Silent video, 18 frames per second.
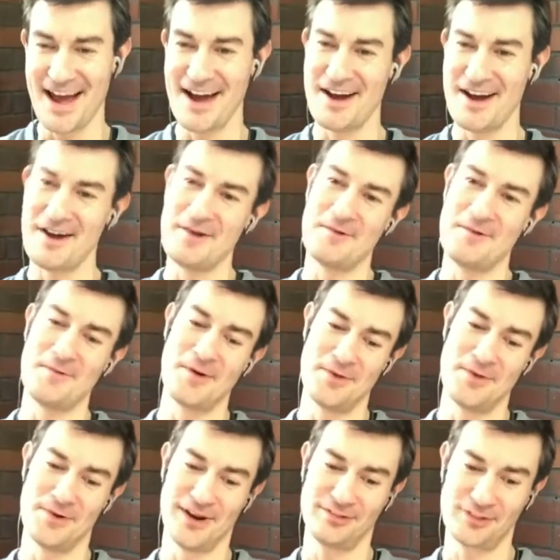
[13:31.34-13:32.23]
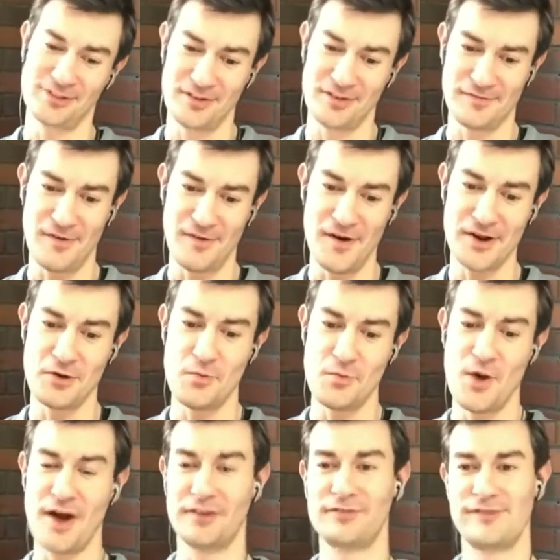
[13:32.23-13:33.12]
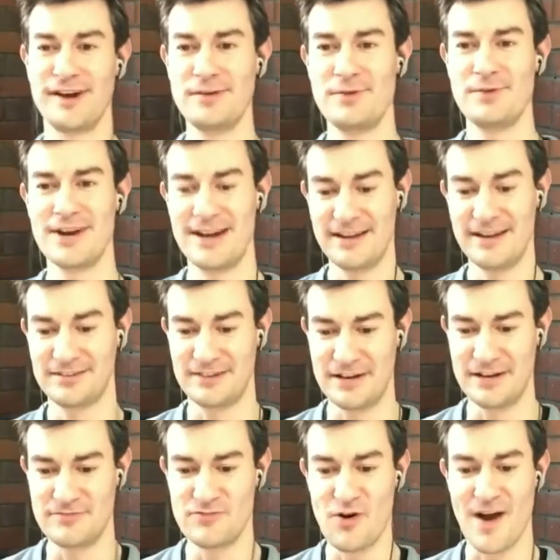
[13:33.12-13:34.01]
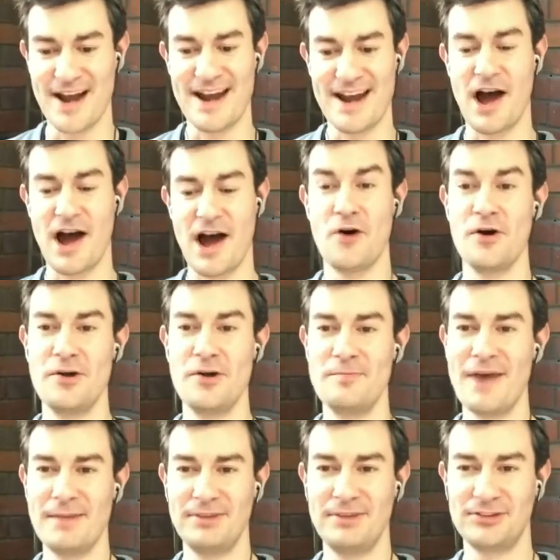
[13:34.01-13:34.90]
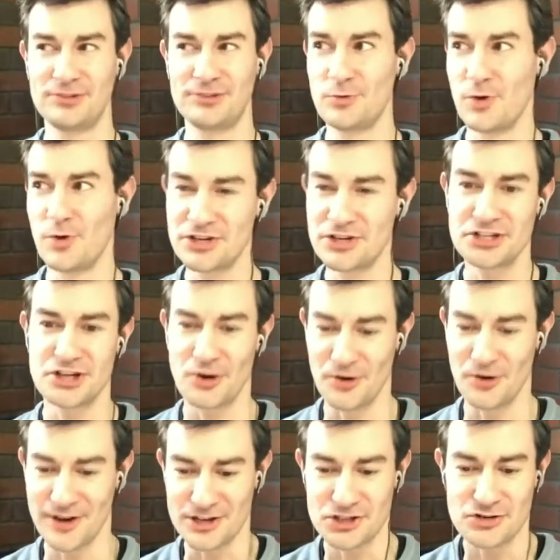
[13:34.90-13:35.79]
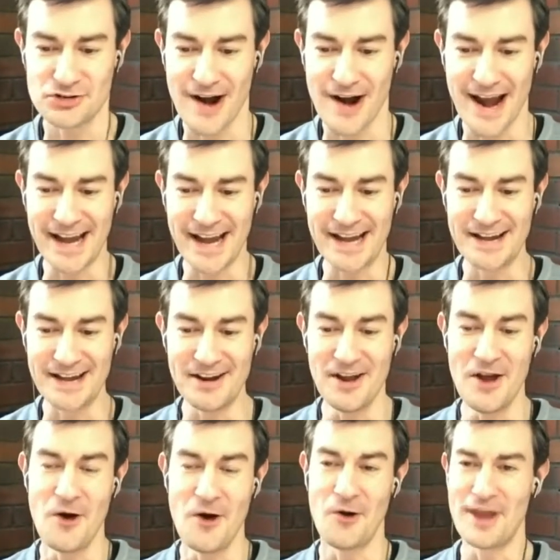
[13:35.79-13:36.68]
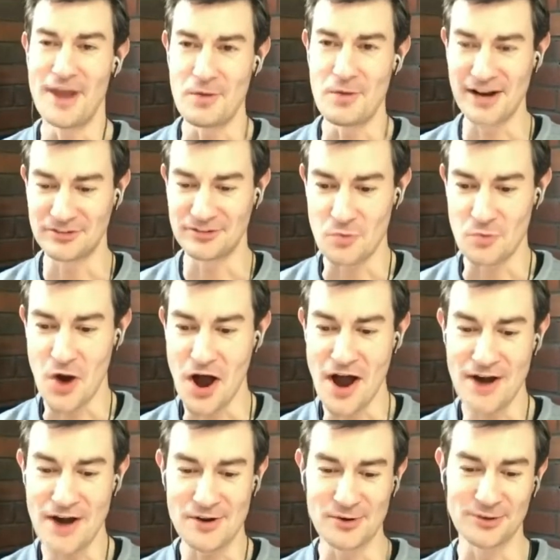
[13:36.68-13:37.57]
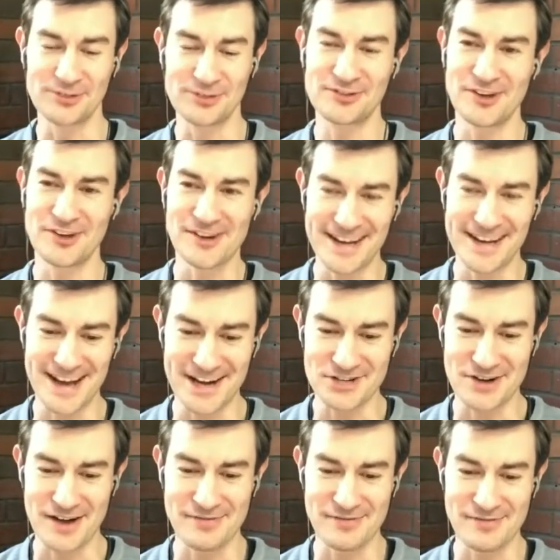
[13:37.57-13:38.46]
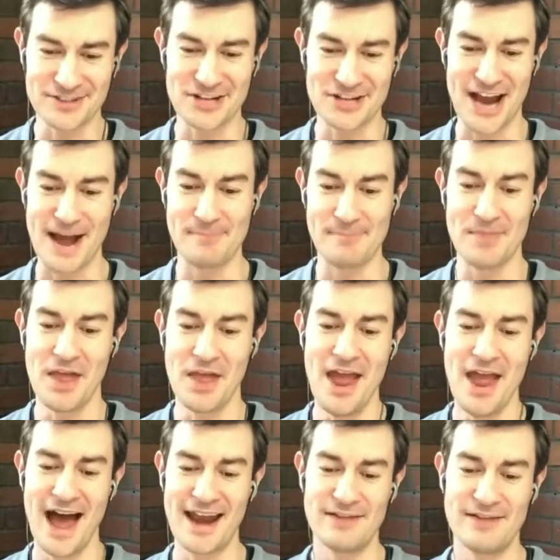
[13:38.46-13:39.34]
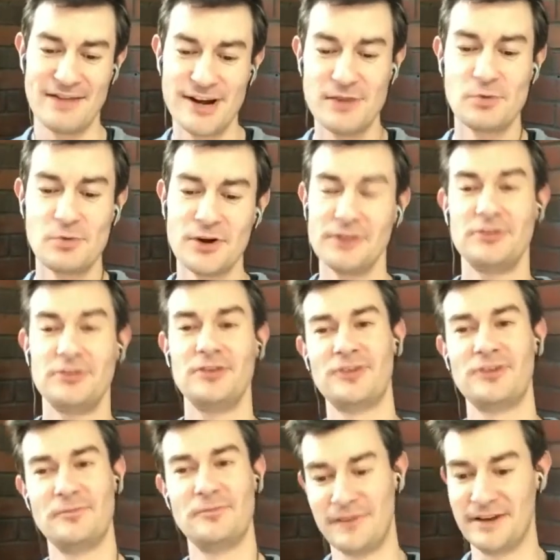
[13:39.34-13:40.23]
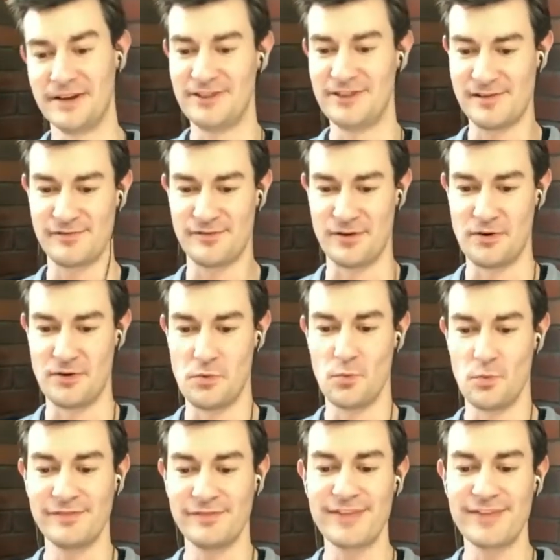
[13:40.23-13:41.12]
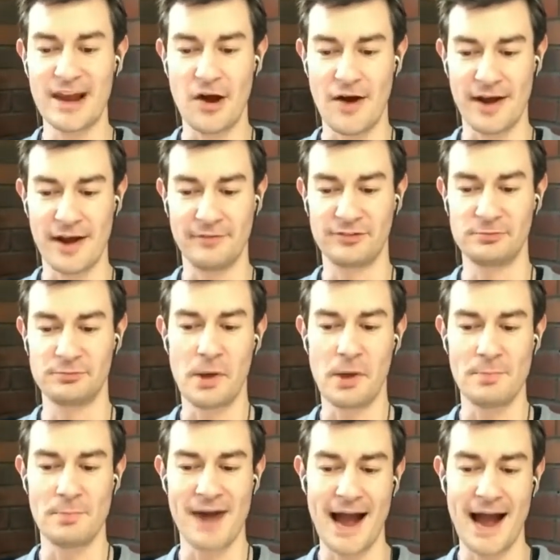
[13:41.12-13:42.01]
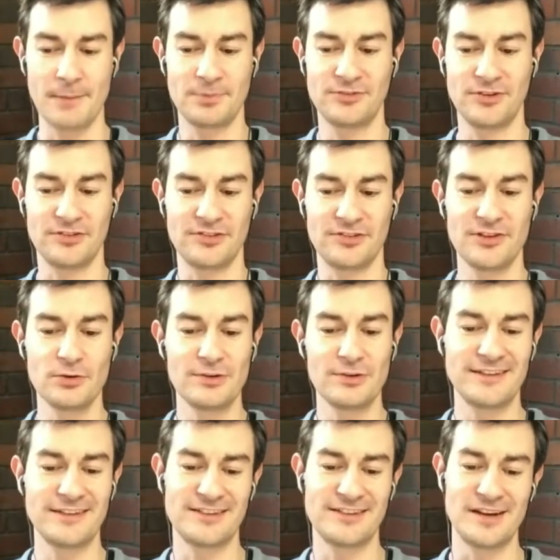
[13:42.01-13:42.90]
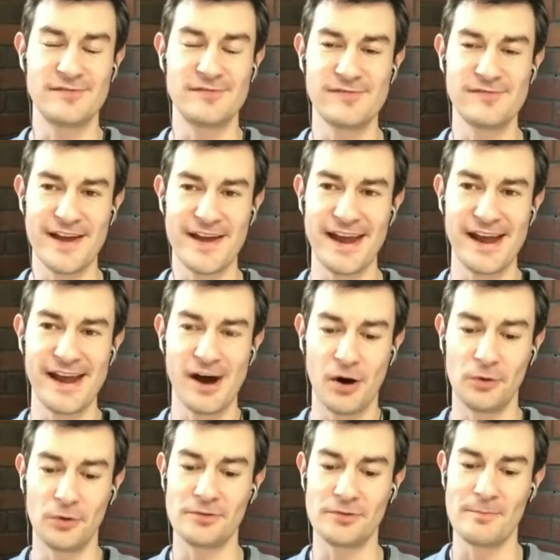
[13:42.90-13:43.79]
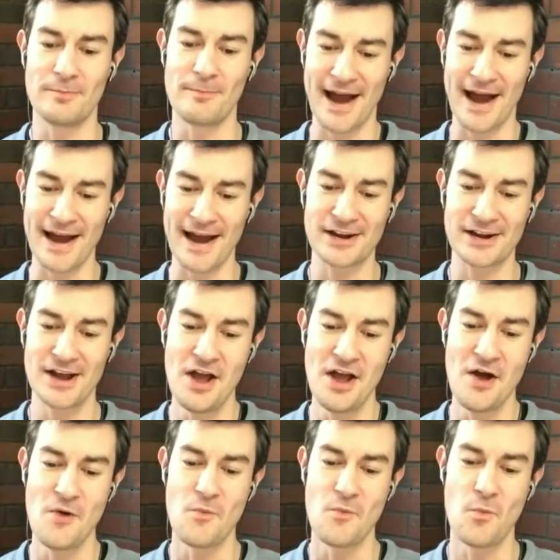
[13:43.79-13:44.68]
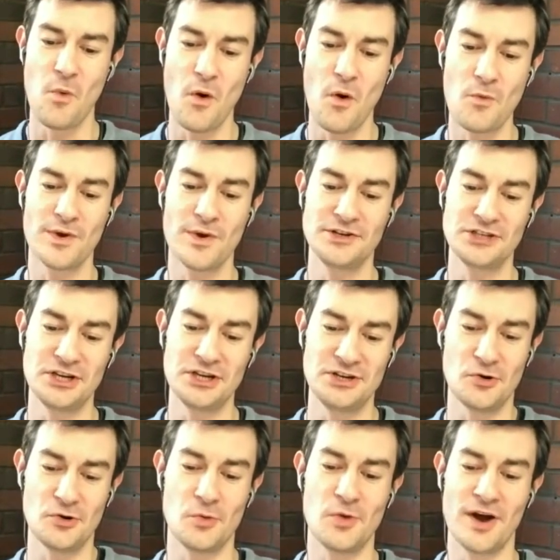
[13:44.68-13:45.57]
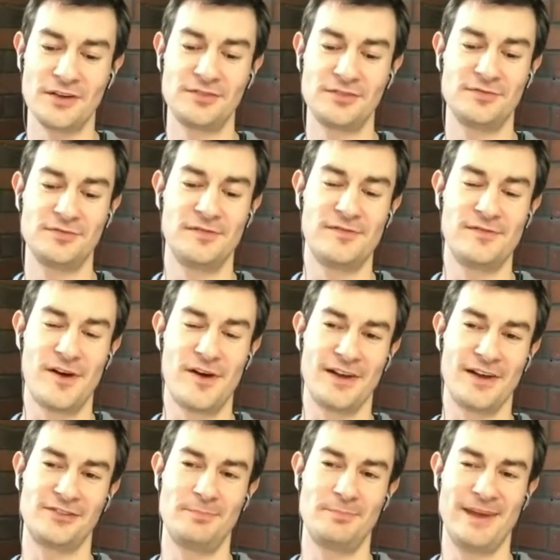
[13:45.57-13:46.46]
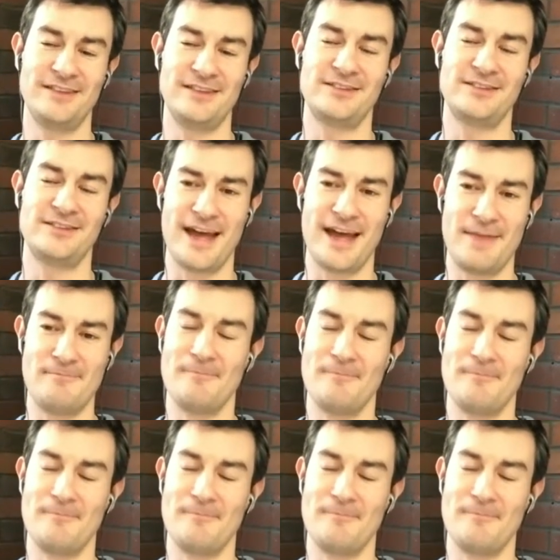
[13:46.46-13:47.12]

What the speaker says: Well, Marisa, the final words for anyone listening right now who may be squashed on a train on their way to work, or stuck in that traffic jam, and they really want to do something different with their lives, but perhaps are still letting fear hold them back. What would your words of advice be to them?